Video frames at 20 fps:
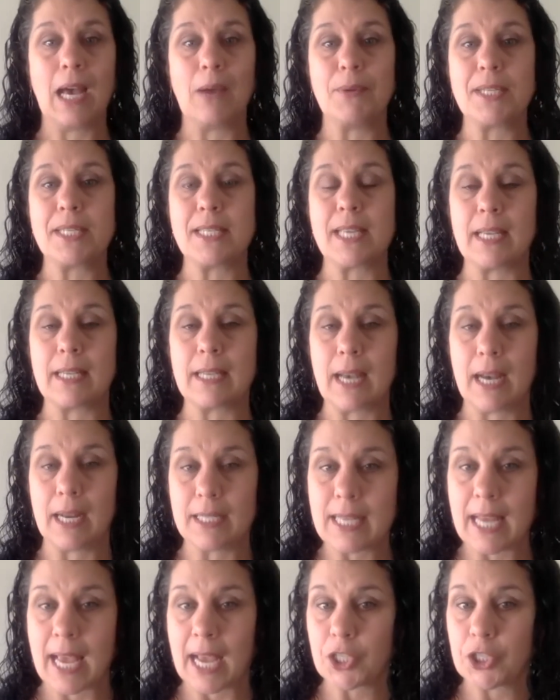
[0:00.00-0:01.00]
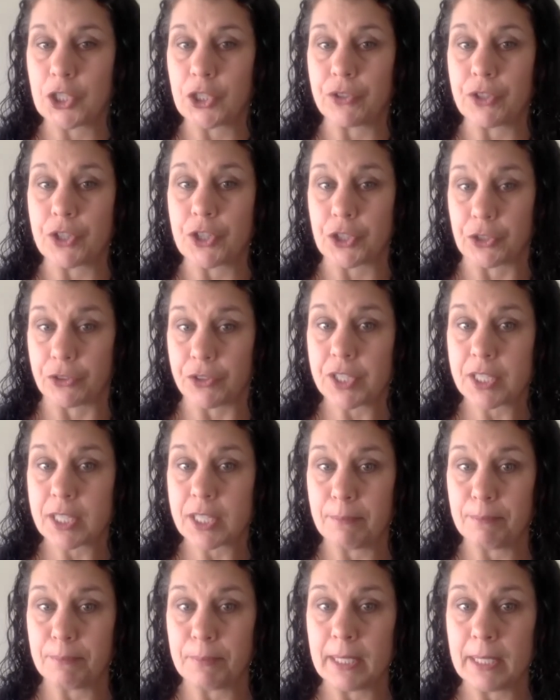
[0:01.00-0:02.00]
I would say contact your insurance
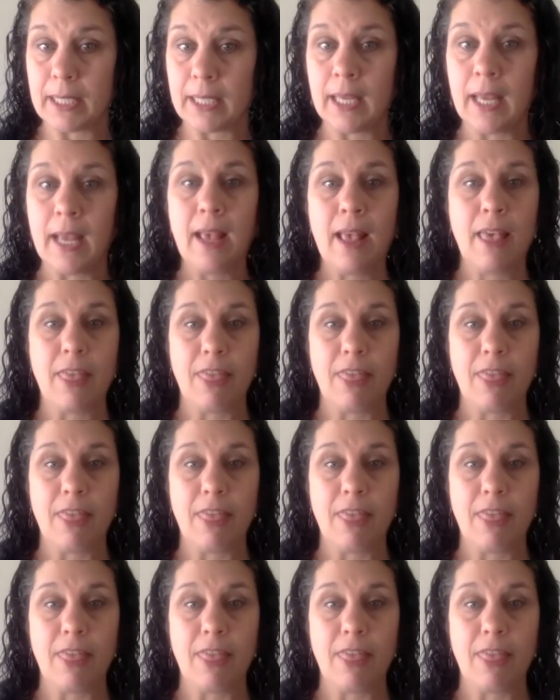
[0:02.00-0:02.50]
company.